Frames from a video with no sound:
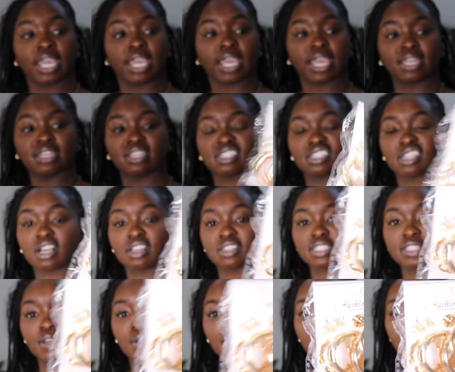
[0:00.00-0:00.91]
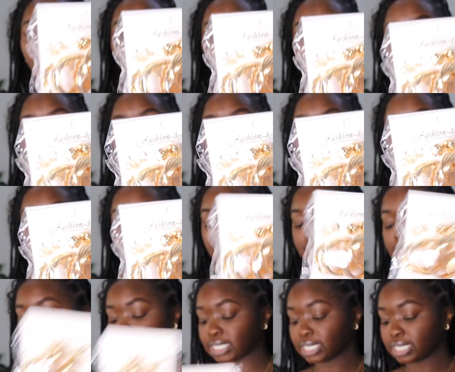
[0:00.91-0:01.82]
and it's also a couple pair
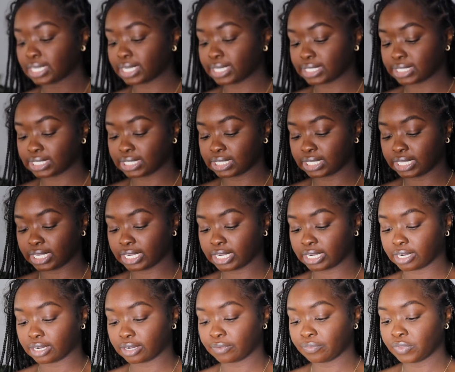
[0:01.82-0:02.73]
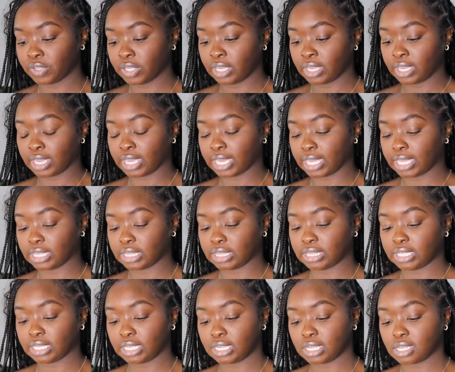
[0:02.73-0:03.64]
of studs in there. And
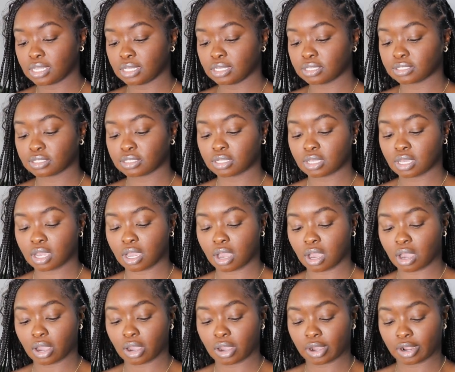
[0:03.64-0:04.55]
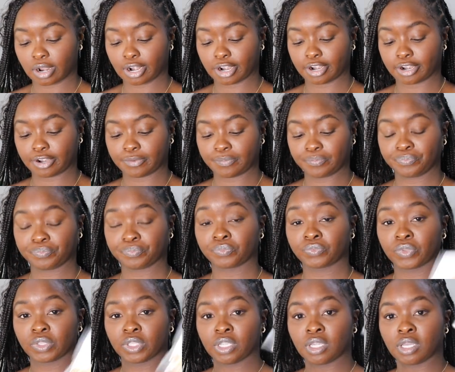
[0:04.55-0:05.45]
these are
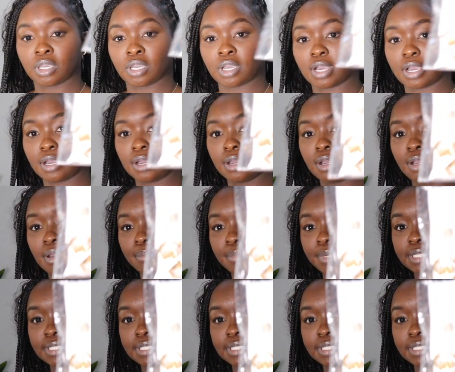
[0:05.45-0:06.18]
um,